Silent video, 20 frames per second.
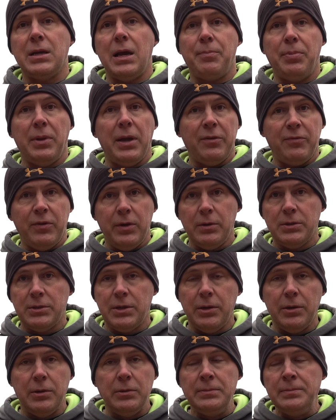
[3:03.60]
I plant fields
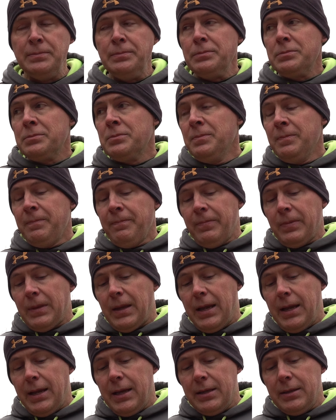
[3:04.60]
too.
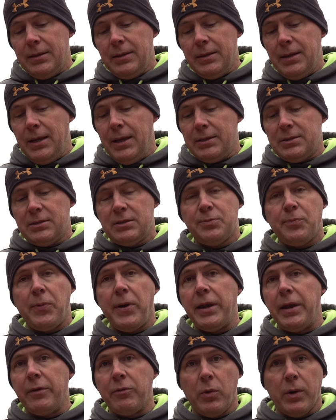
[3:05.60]
And it's
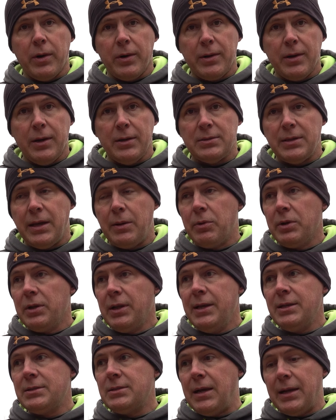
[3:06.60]
spread everywhere, because
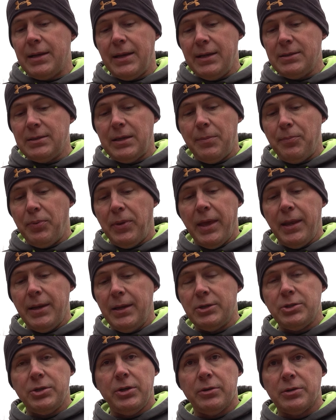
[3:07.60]
I guess they
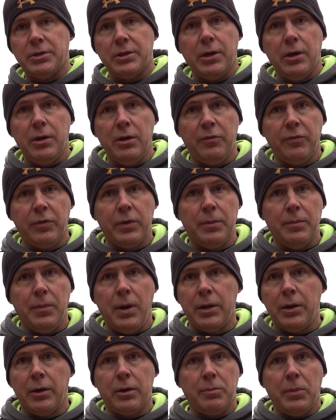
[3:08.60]
planted this years ago for the
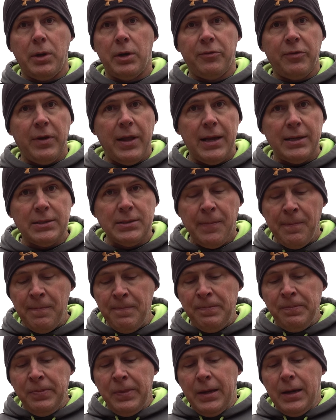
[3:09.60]
monarch butterflies.
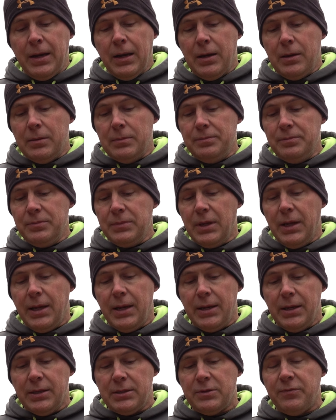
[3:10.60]
And
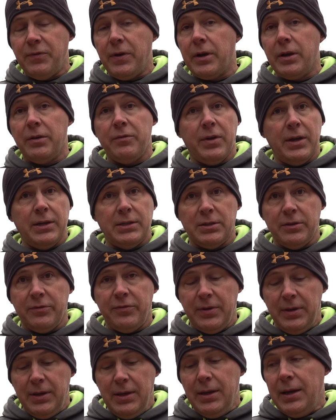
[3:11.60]
it's very
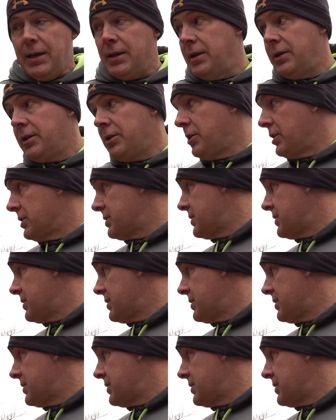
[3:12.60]
invasive. And then you can